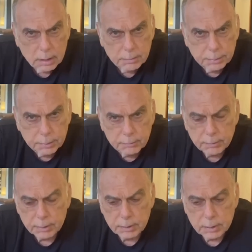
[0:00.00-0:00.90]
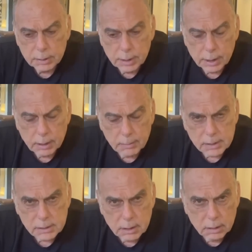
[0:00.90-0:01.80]
improve. And I
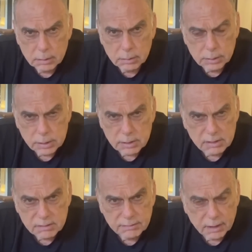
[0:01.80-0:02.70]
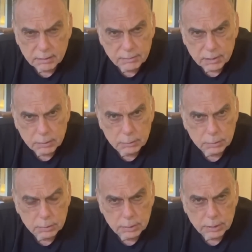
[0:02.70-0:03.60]
must tell you, this is very, very
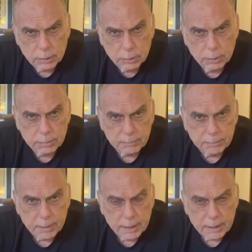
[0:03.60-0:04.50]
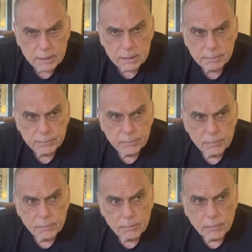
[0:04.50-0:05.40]
good group of players.
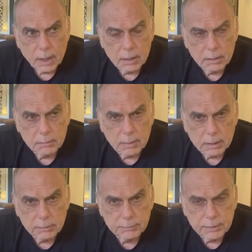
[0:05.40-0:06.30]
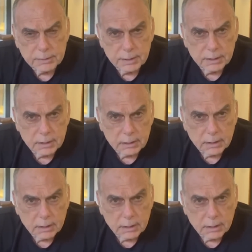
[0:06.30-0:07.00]
And one of the things that